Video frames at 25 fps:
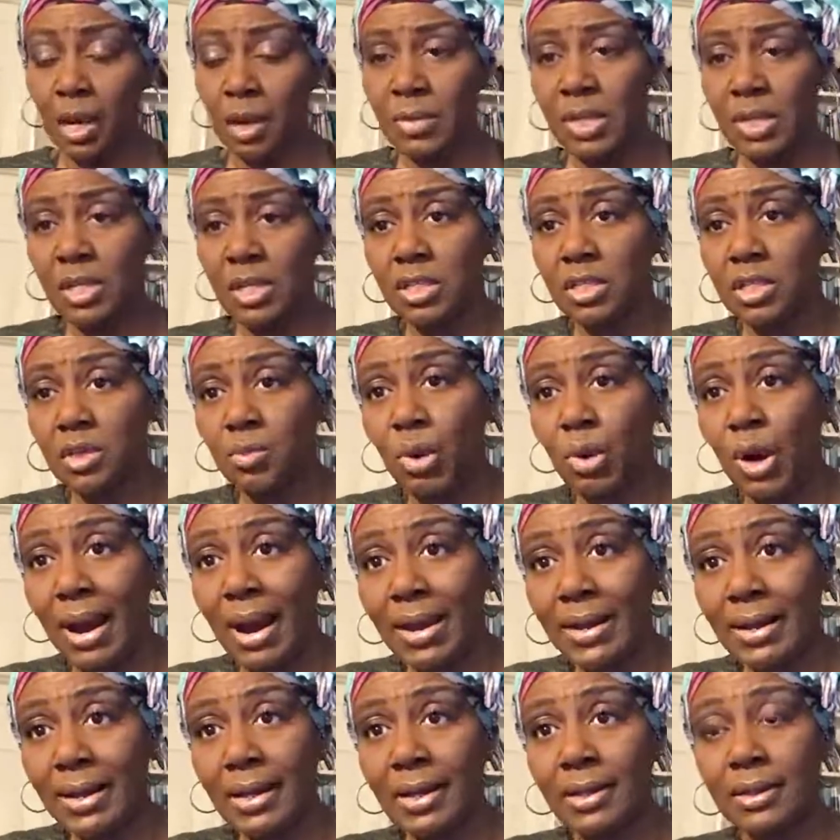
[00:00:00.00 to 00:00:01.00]
is a
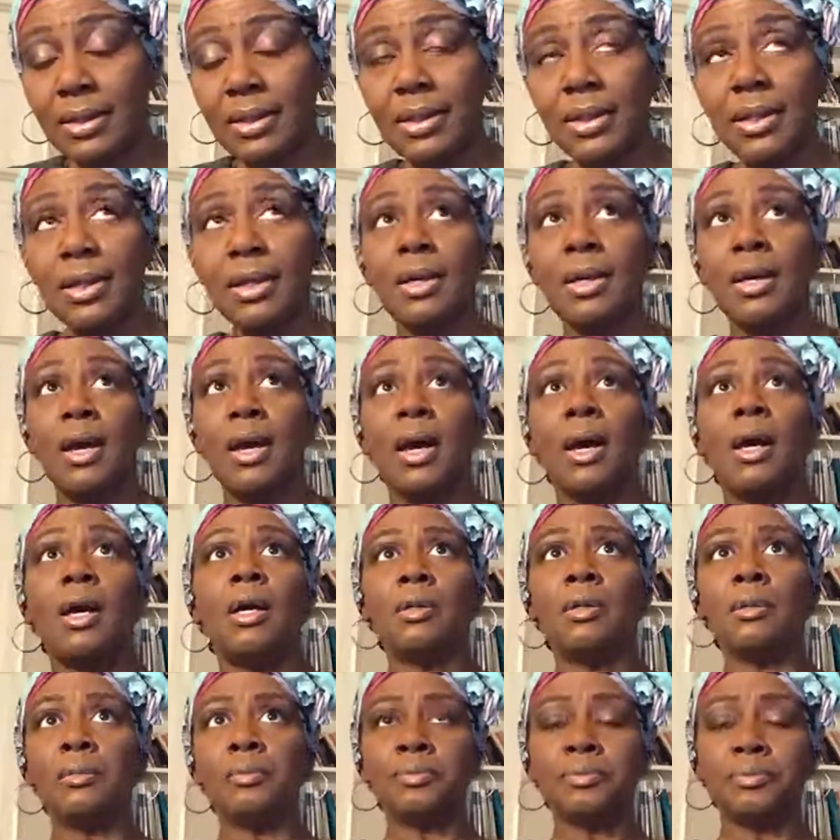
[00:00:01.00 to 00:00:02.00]
product
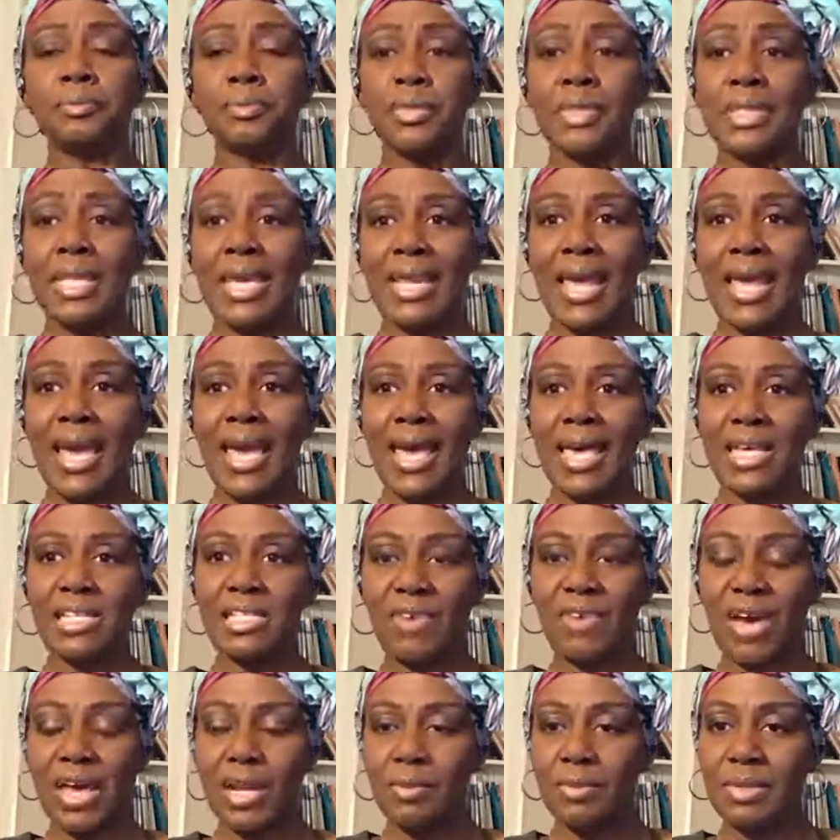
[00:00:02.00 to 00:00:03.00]
that has
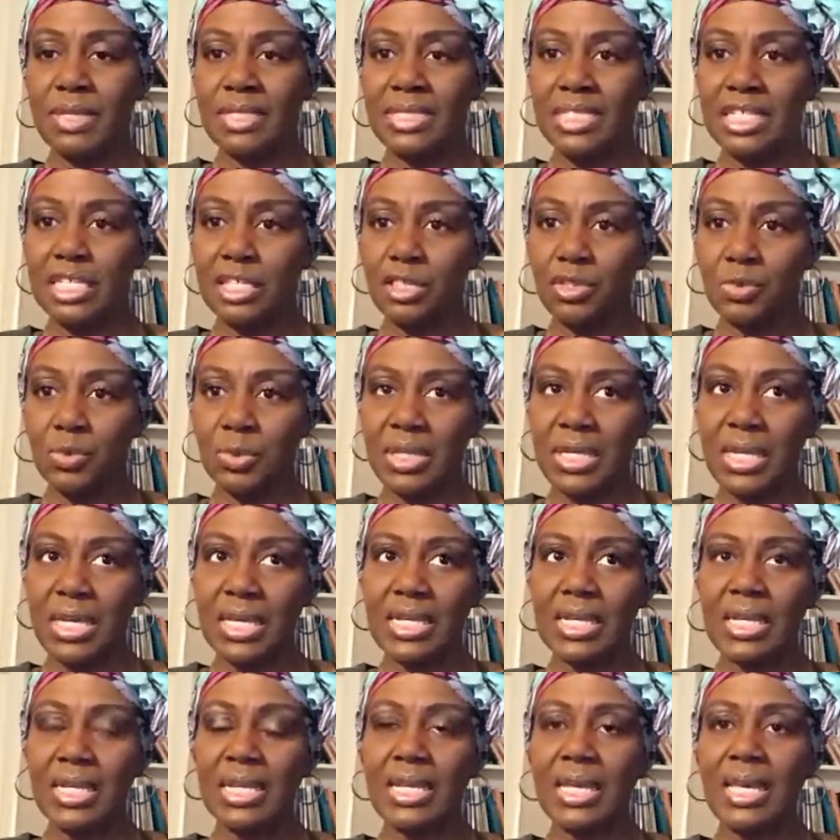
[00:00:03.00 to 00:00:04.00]
vitamin D3 in
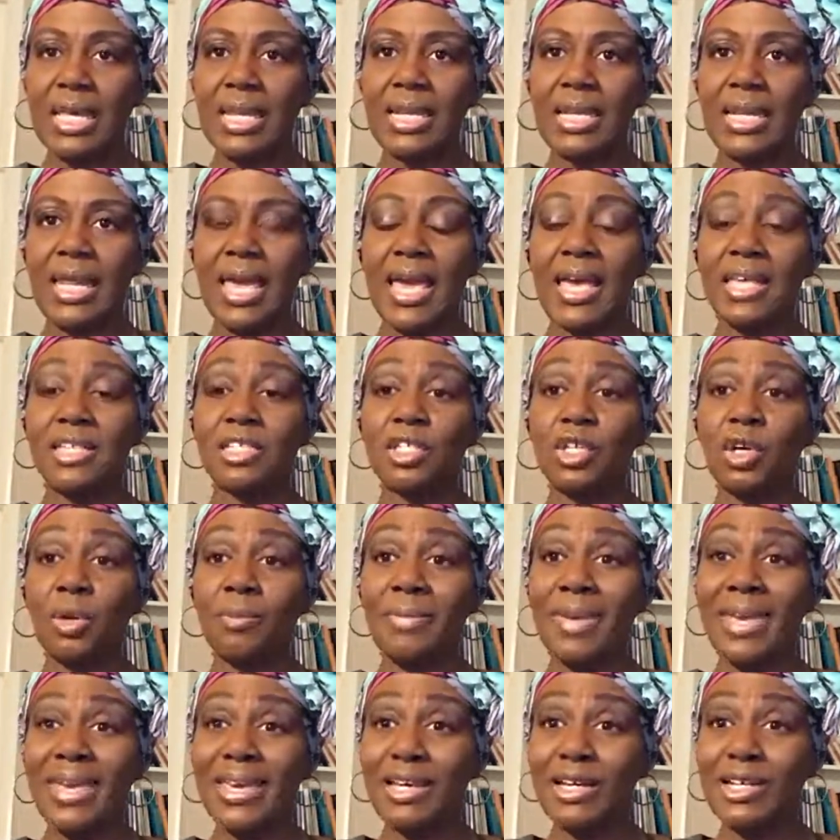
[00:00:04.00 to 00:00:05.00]
it, and it has the
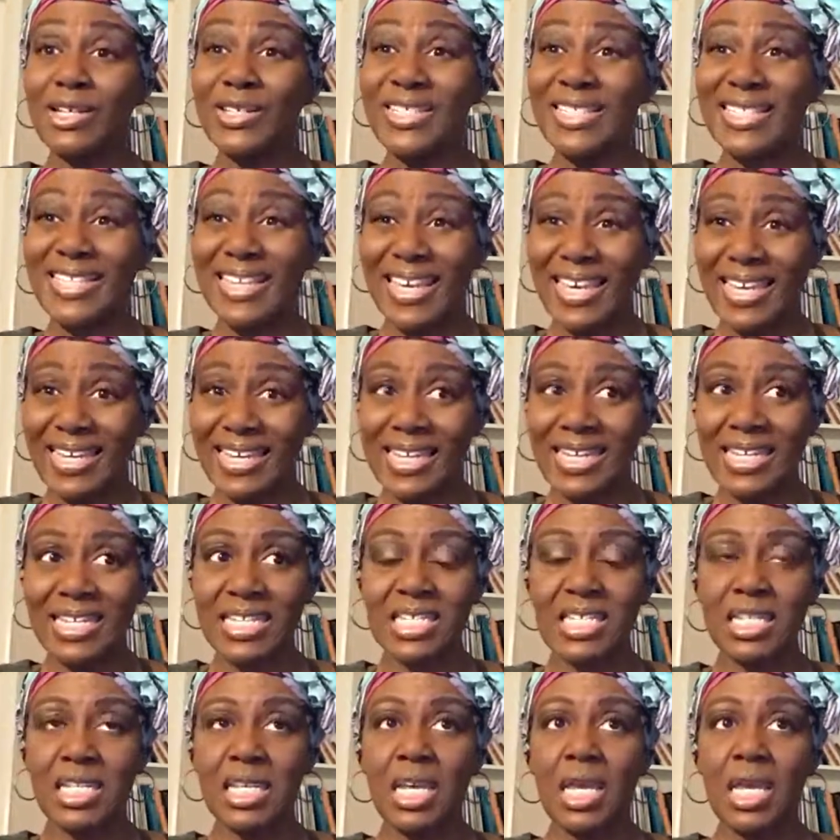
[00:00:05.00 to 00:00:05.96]
omegas in it,